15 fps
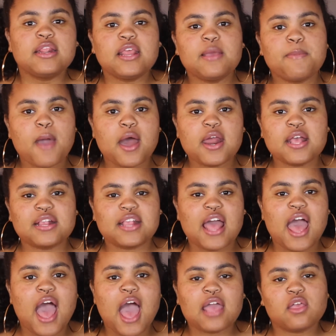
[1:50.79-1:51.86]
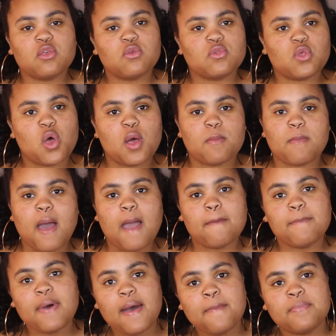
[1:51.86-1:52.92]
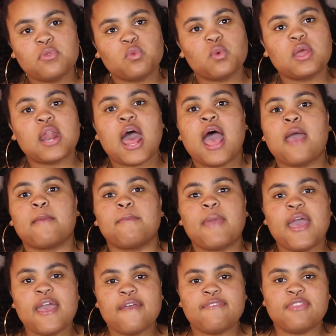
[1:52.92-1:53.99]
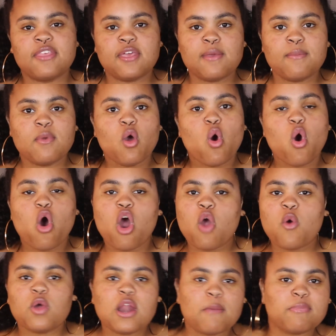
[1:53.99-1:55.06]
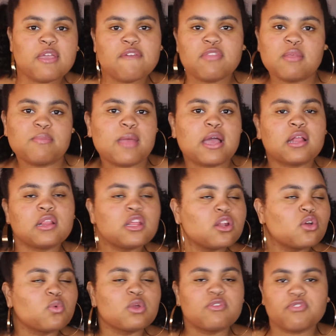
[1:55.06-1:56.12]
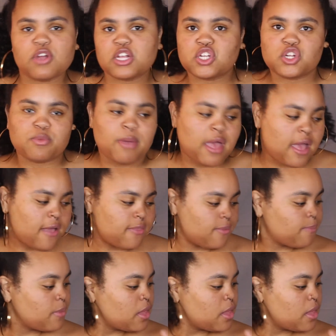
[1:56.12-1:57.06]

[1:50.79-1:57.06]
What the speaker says: the products that I use on my pups when I bathe them or when I'm giving them like a little refresher bath.